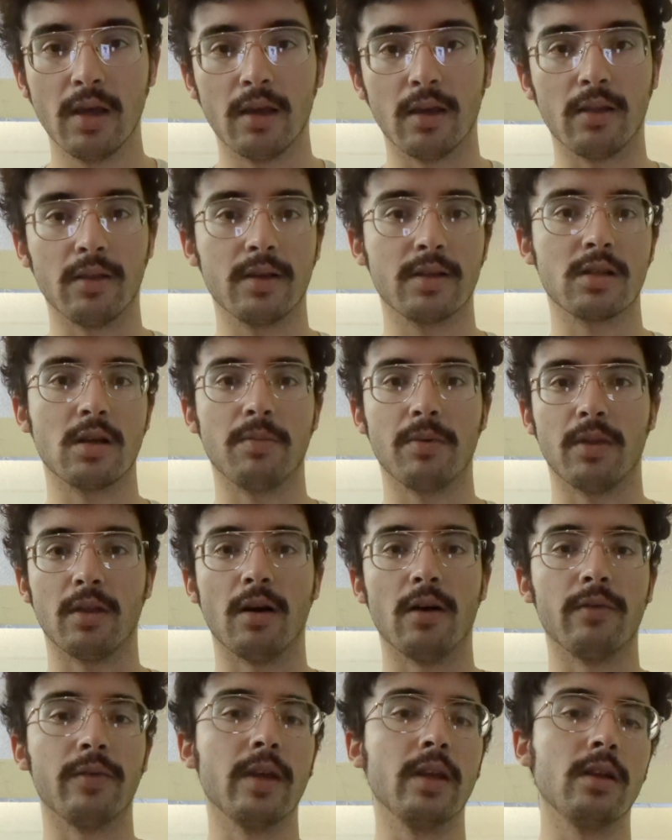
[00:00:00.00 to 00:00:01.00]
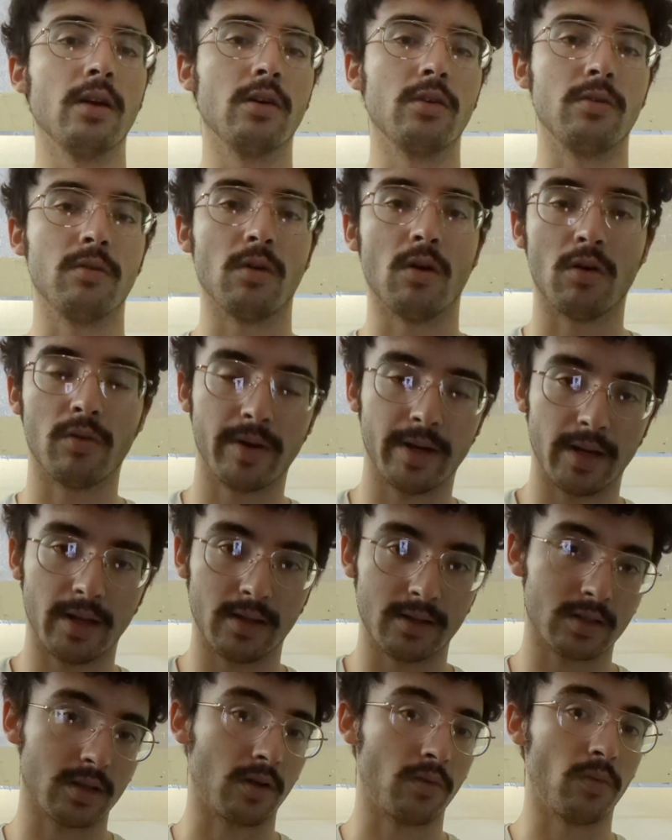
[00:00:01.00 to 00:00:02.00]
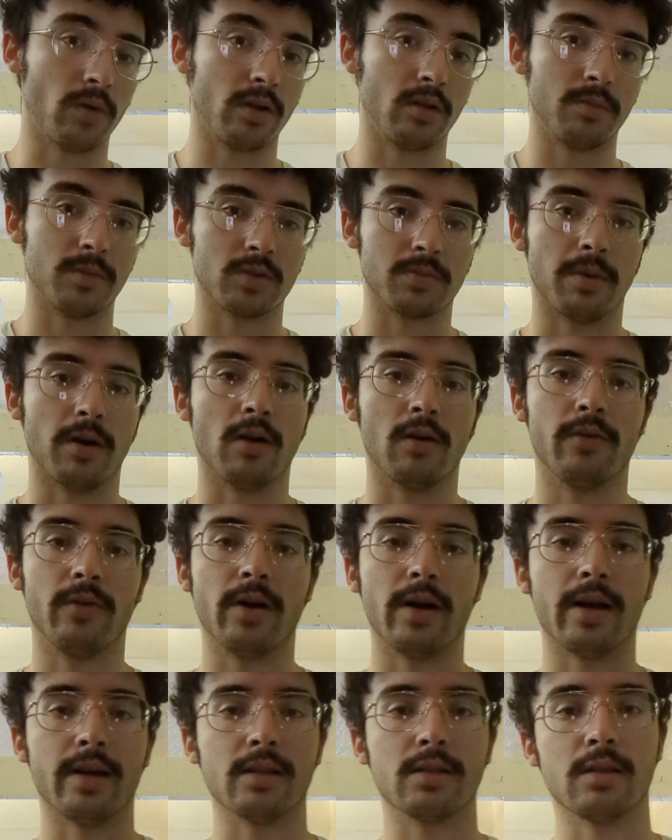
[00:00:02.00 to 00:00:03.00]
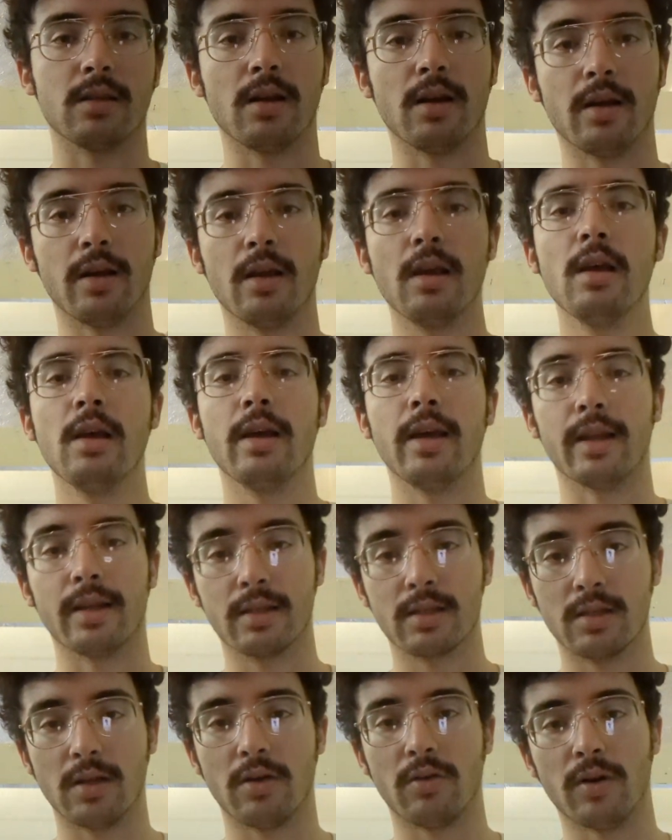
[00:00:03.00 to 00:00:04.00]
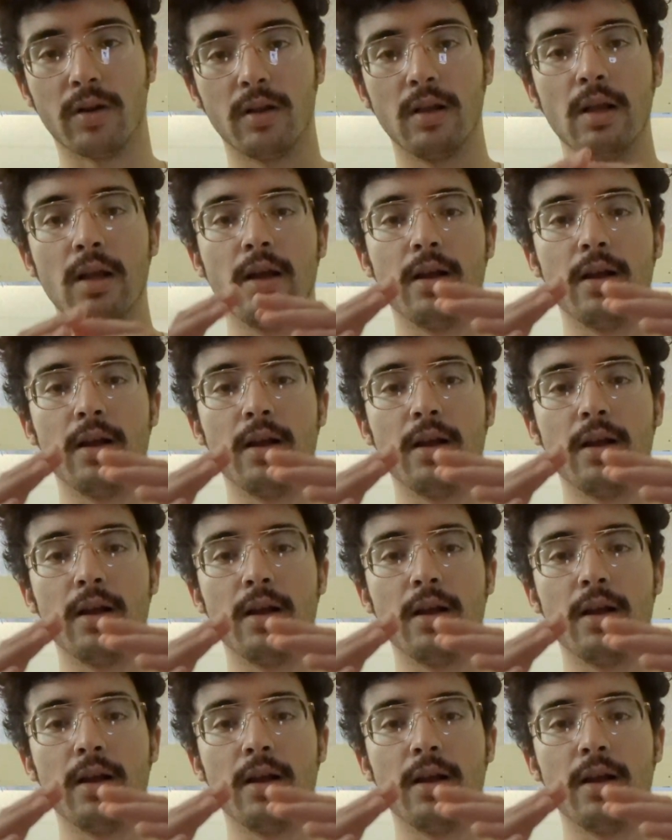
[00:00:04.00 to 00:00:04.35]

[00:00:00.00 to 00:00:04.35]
He links up with Alvina, who already is like one of the most powerful Aes Sedai, etc.